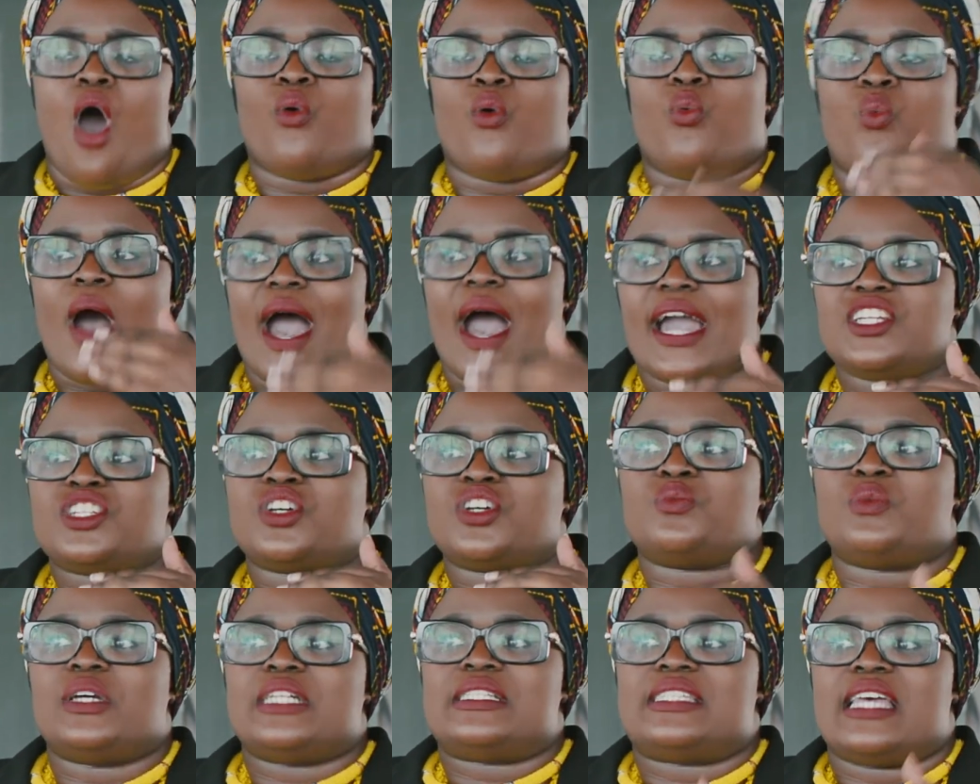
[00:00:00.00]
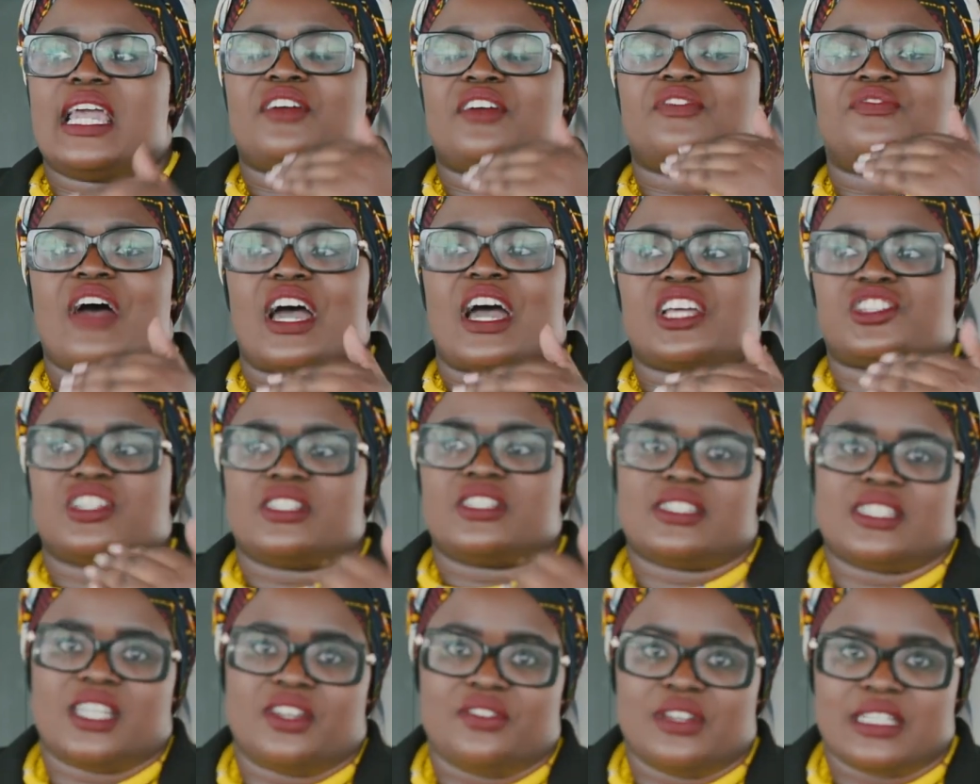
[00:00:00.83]
Why don't we take
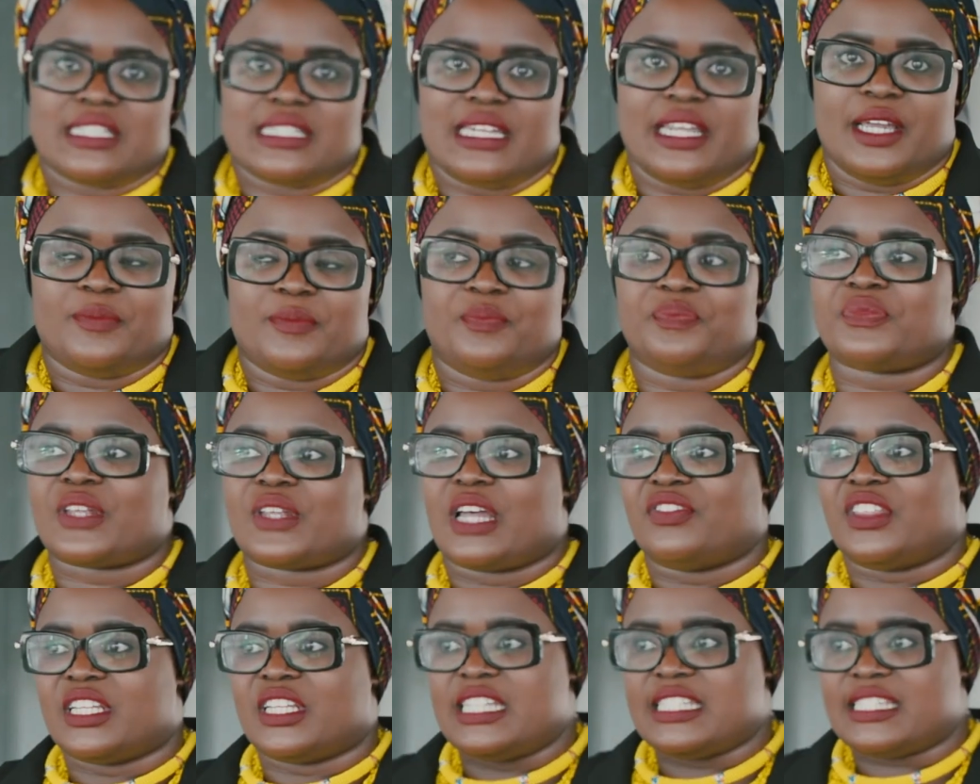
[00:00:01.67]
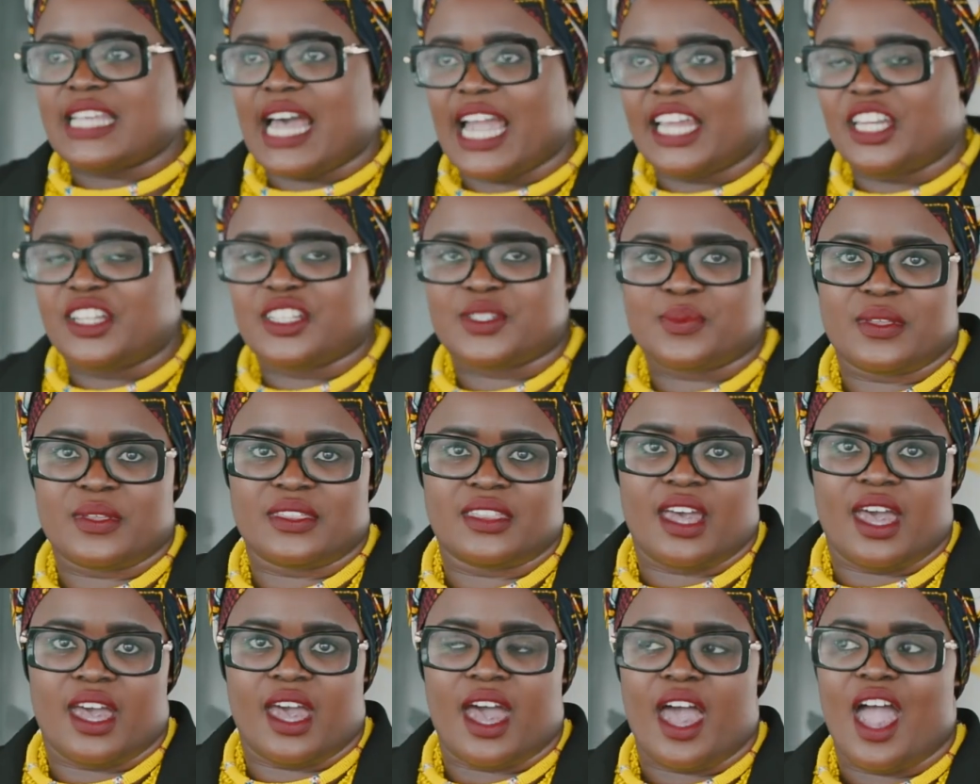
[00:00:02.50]
fashion seriously? The designers were
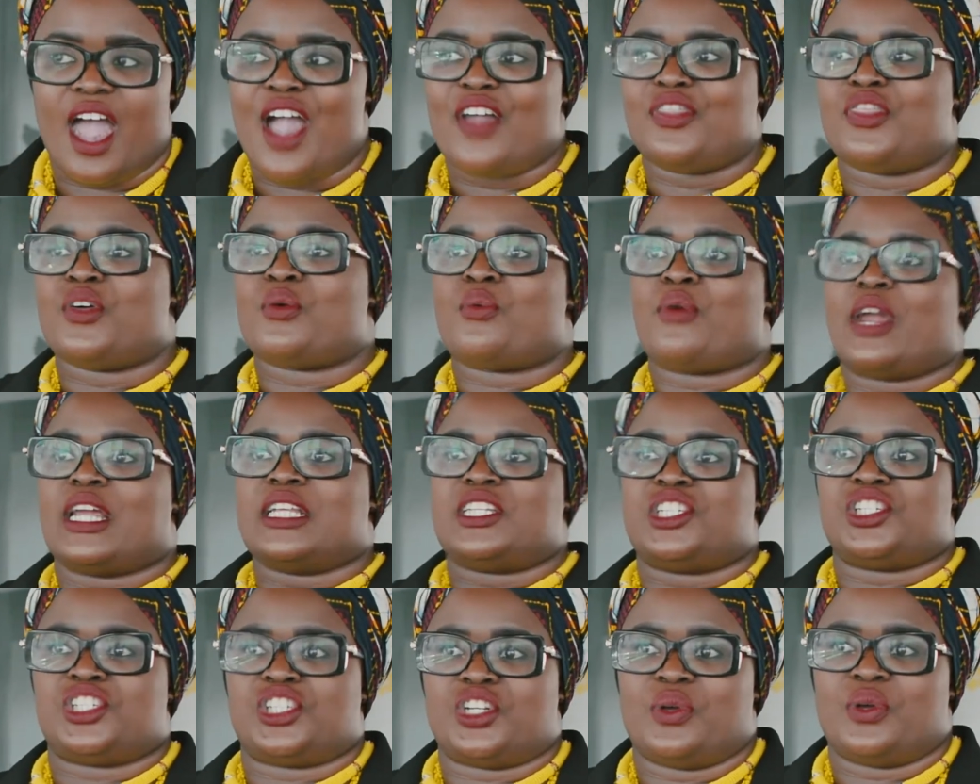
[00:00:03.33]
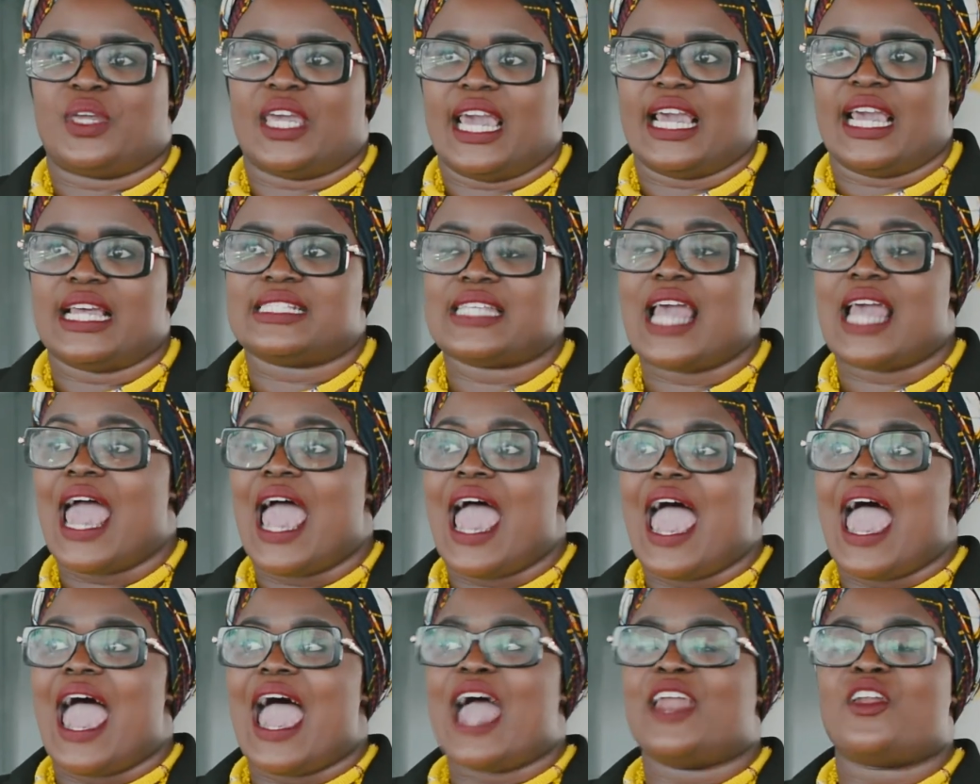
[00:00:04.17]
there, they were ready to
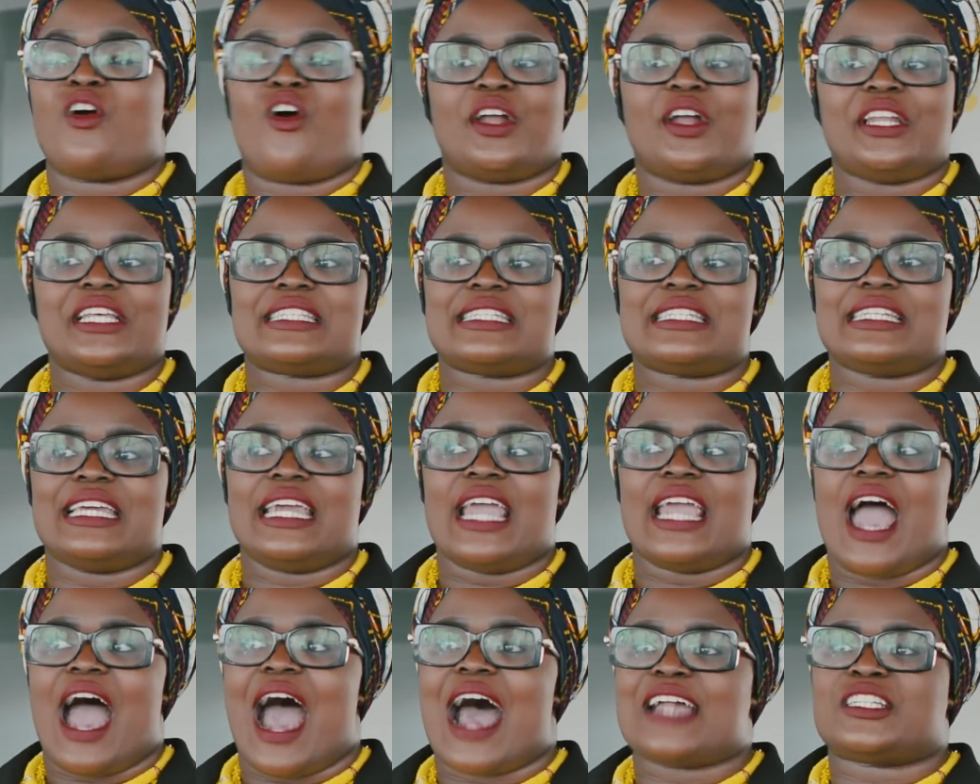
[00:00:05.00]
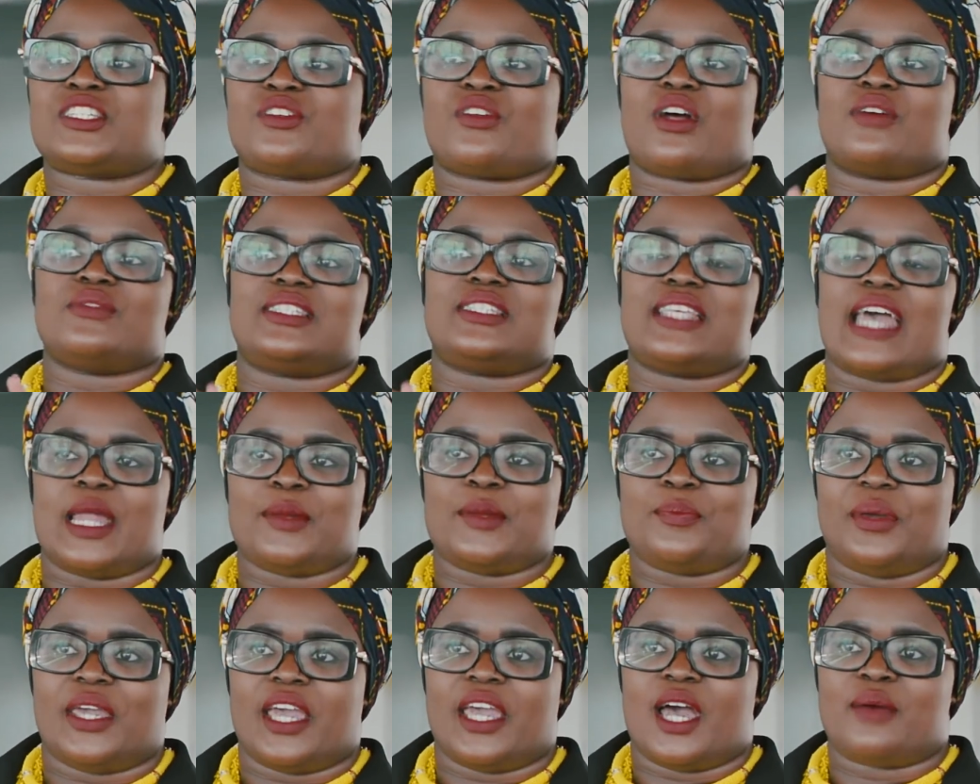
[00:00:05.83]
showcase. And honestly, at around
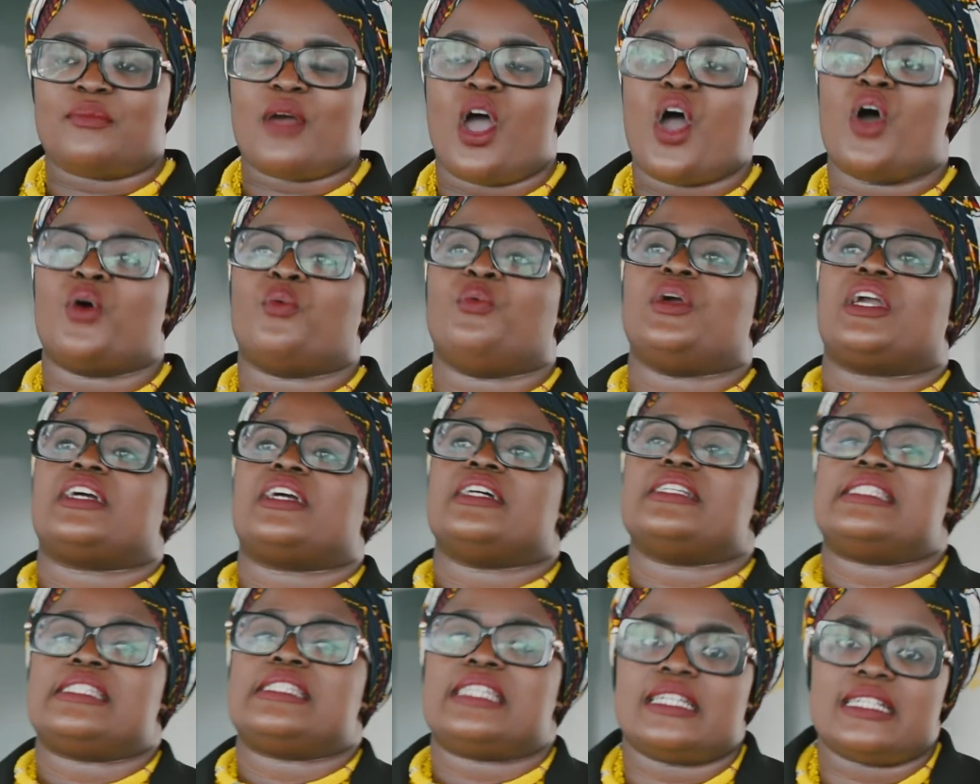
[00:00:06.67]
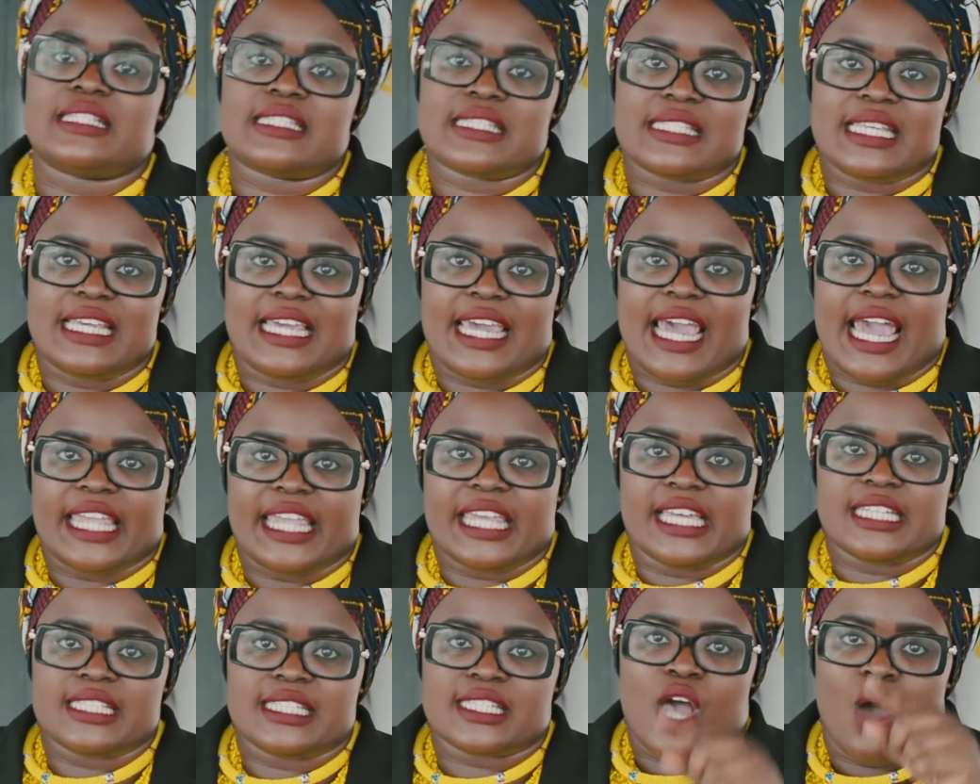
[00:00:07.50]
10 p.m., we could still see
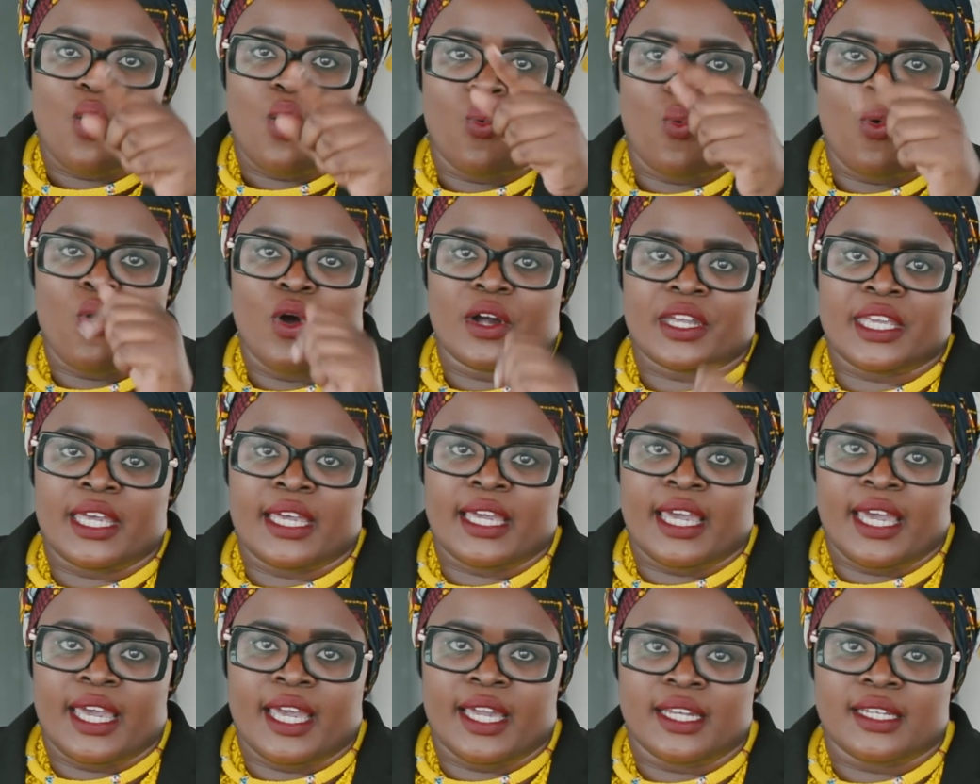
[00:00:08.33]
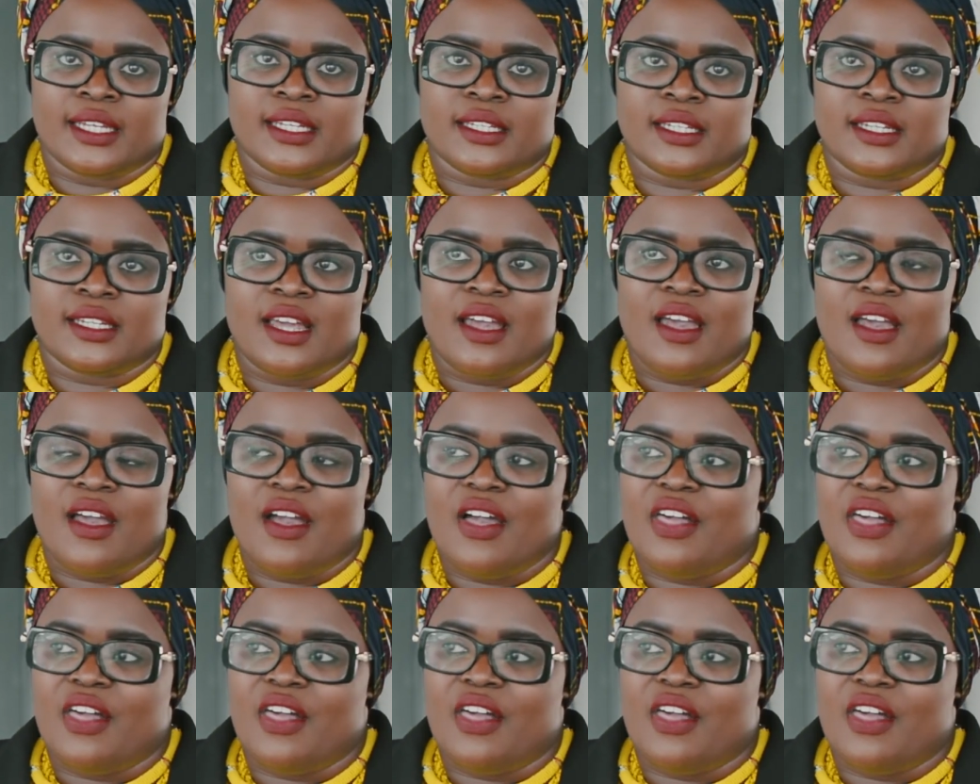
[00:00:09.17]
Kenyans walking in.